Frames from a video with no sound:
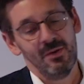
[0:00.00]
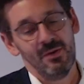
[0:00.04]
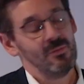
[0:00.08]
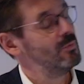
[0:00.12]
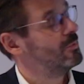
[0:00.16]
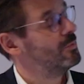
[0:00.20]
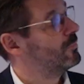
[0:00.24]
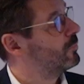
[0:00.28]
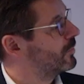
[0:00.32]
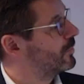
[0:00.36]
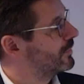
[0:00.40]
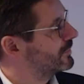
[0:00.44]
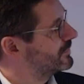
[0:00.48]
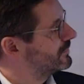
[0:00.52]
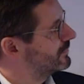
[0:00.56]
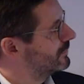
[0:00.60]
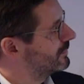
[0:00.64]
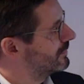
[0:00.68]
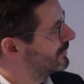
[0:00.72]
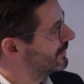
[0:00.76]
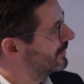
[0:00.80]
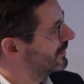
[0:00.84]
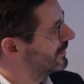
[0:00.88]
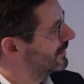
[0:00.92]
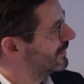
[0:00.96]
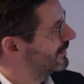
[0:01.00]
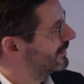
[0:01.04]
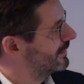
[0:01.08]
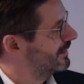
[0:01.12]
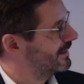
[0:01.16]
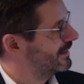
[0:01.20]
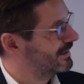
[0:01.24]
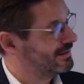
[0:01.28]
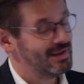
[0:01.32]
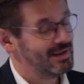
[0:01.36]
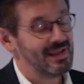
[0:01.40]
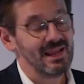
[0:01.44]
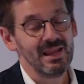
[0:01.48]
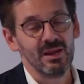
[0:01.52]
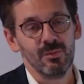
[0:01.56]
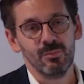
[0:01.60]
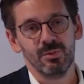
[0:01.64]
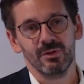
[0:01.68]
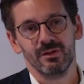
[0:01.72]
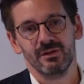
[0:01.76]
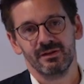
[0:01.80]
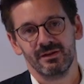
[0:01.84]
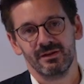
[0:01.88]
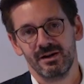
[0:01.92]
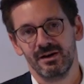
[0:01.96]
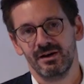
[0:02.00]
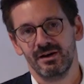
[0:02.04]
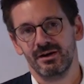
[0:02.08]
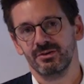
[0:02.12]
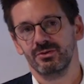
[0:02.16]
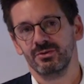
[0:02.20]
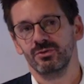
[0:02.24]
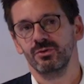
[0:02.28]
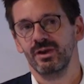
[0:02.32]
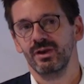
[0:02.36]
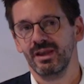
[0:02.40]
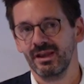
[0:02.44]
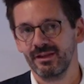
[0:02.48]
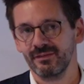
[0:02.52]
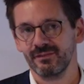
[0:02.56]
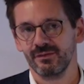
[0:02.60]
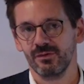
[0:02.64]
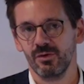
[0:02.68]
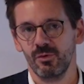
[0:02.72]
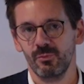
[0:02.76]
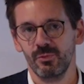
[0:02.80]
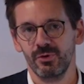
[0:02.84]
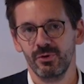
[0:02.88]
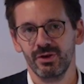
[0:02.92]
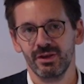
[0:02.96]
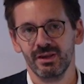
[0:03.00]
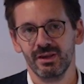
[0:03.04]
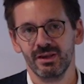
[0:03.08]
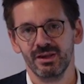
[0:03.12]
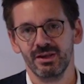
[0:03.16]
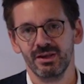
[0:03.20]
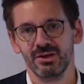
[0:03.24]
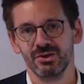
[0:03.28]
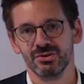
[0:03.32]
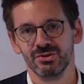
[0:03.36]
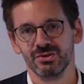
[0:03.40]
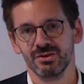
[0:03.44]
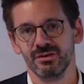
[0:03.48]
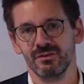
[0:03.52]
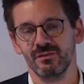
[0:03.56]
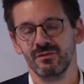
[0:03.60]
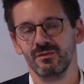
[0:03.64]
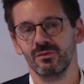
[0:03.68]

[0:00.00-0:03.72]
We want to enable car-to-X communication,